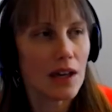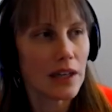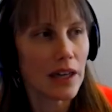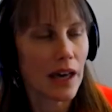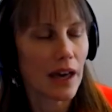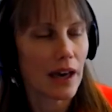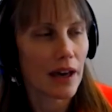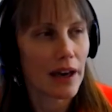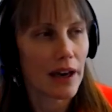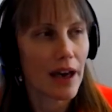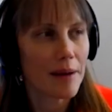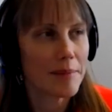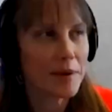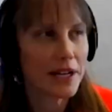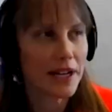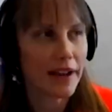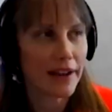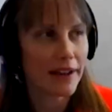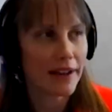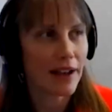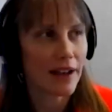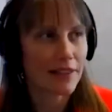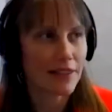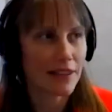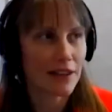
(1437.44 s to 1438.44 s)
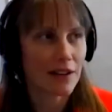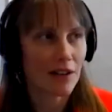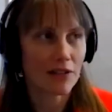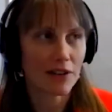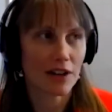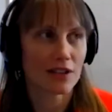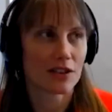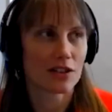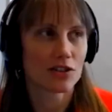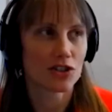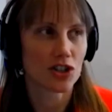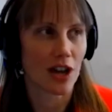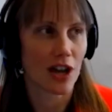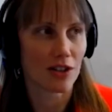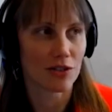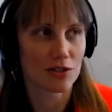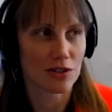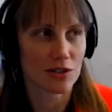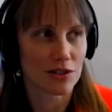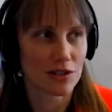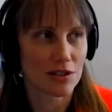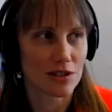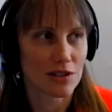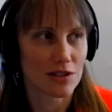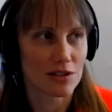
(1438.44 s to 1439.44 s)
Yeah, I mean, I think I'll hit the
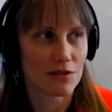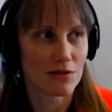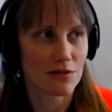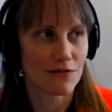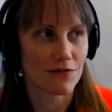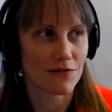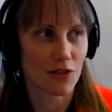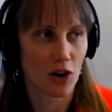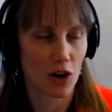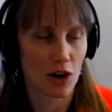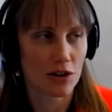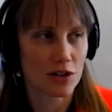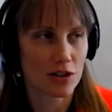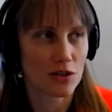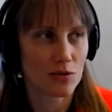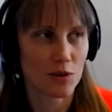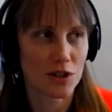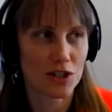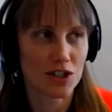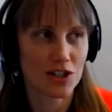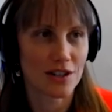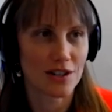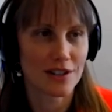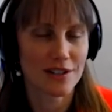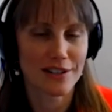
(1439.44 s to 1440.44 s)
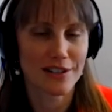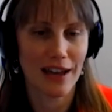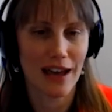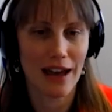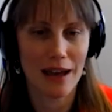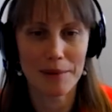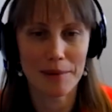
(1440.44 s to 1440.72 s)
challenges first, which is,